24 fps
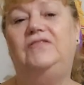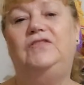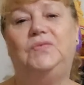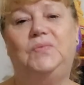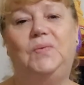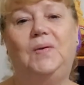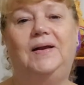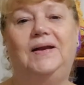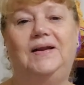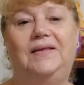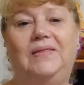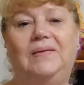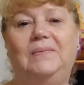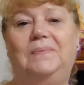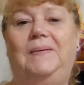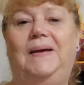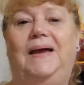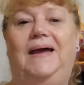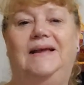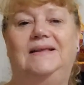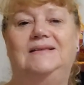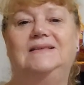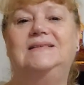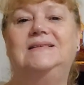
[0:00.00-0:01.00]
one of the
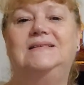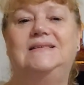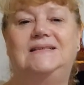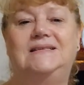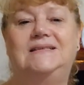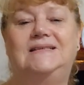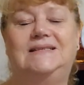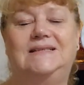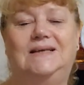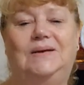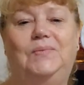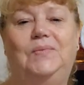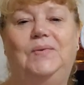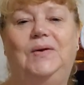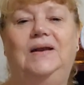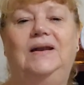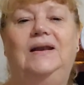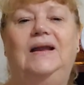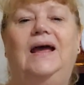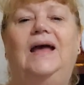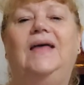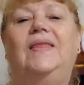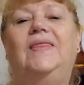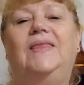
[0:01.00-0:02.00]
patterns to someone
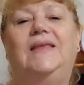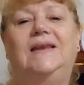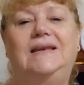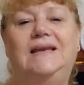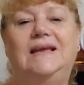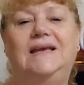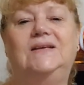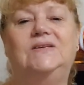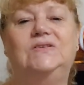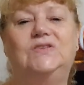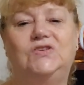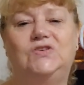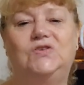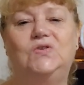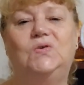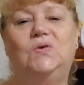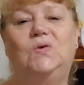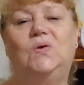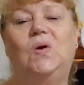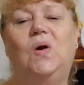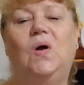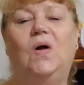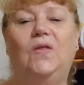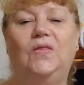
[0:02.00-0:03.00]
at the next
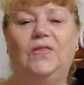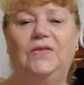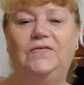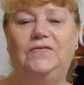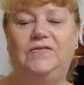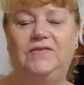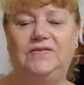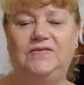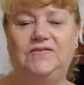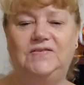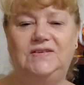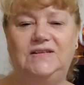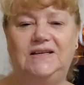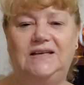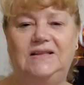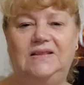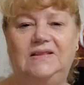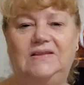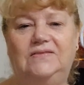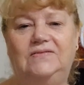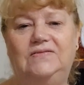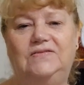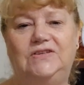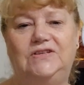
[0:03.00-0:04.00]
draw on the 15th
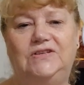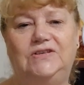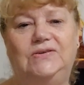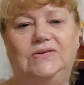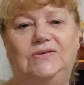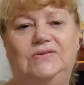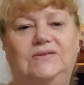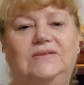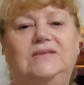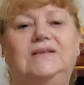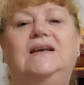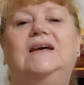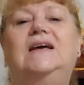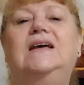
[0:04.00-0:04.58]
of June.